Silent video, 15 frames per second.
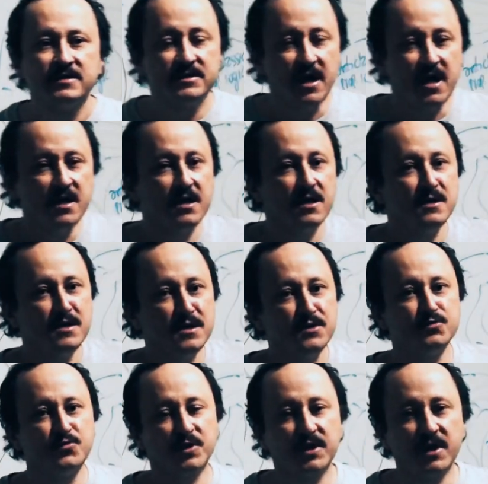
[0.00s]
taking
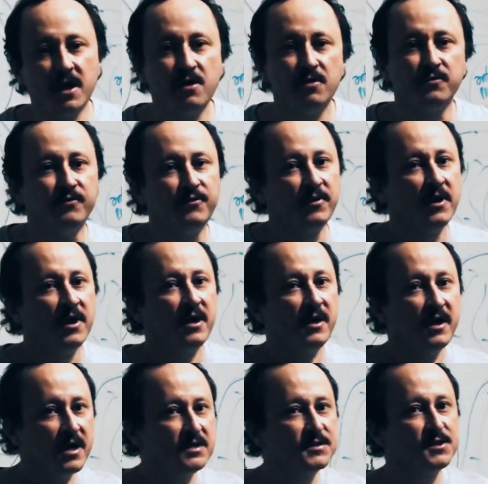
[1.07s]
into account
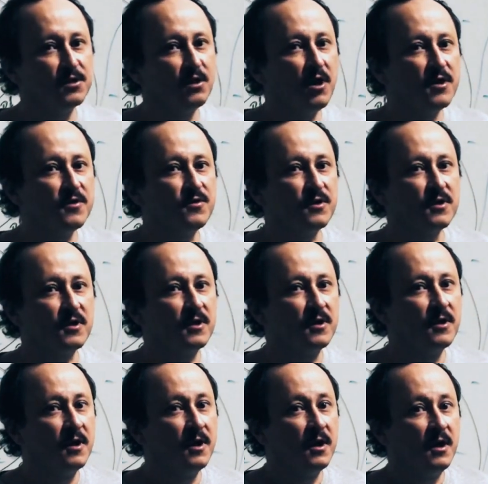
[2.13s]

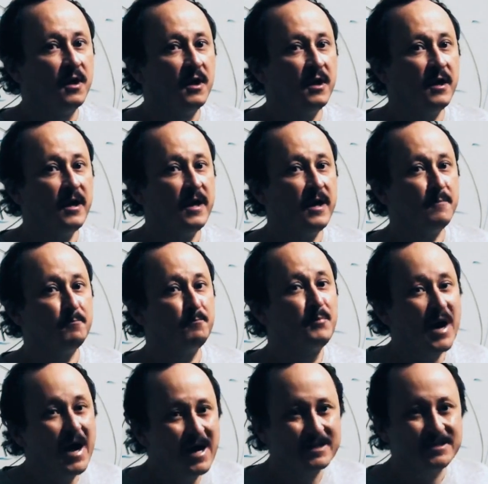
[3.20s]
anti-logic.
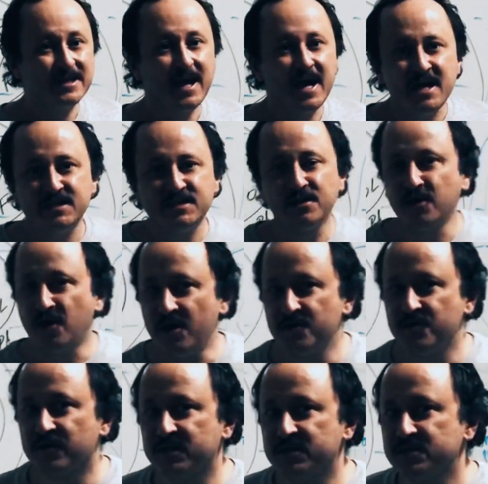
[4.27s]
But
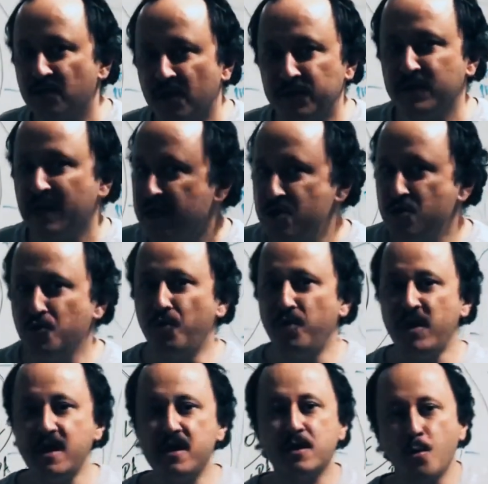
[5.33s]
anti-logic is not the
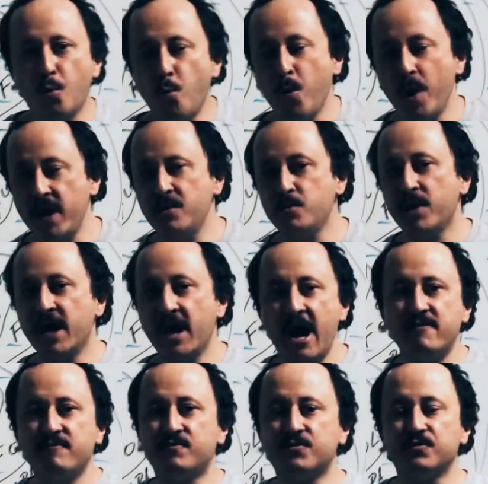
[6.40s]
unique way we
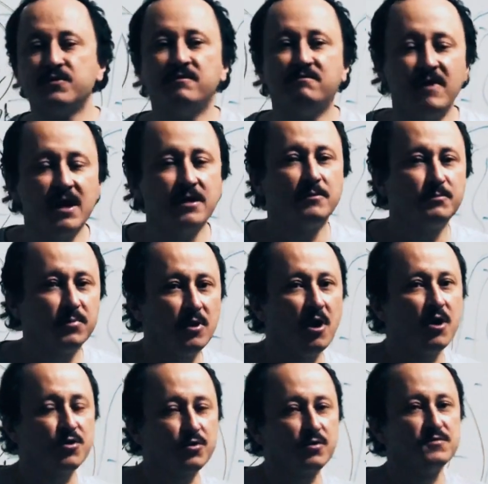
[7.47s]
have to develop
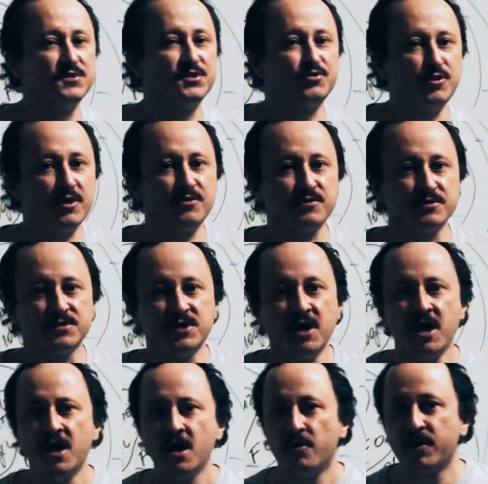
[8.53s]
logical structures.
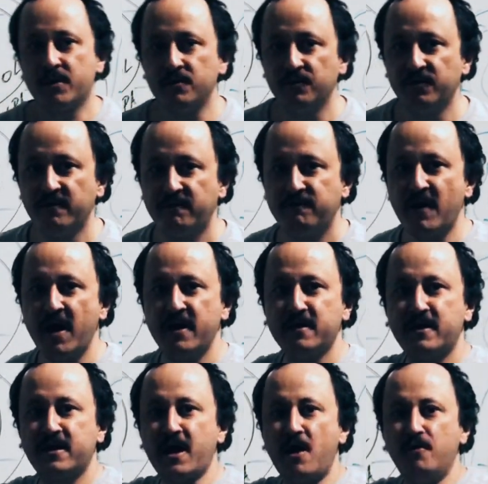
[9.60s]
We could
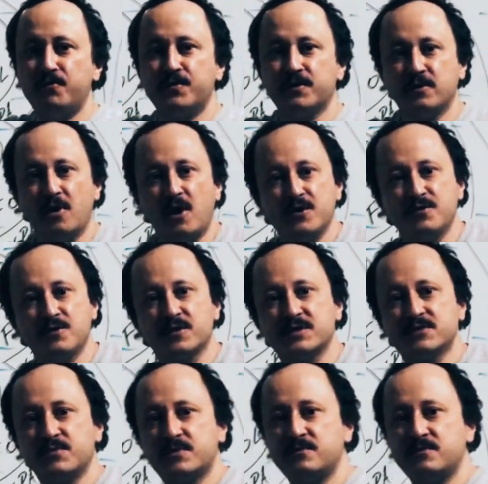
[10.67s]
define counter-logics, we